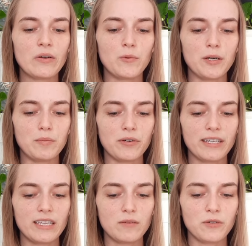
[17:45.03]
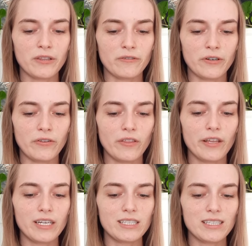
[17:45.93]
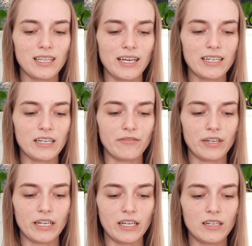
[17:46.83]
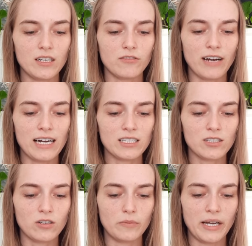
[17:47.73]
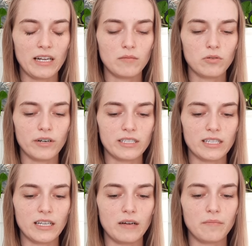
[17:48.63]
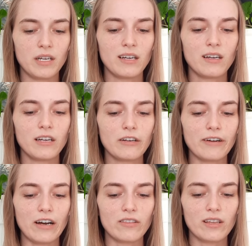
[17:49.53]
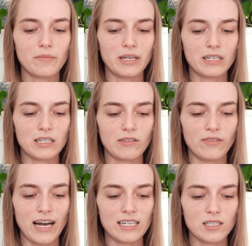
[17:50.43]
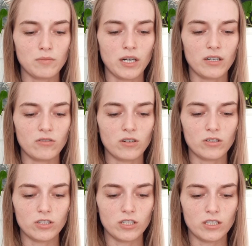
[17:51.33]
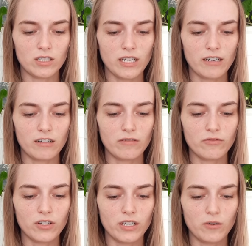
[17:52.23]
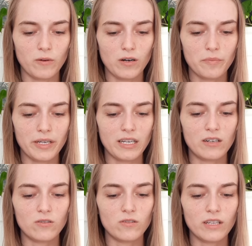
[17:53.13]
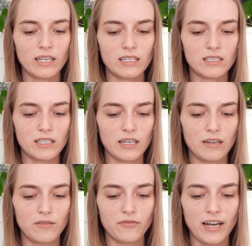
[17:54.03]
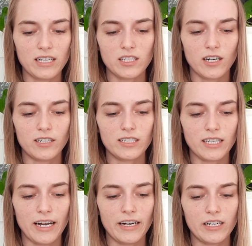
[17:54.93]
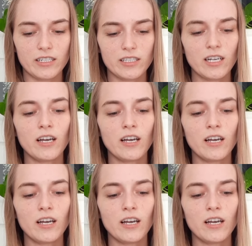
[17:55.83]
We breed them with ruthless selectivity, harass, torment, and poison them, crowd them into vast monocultures, caring for their well-being only as it affects our desires,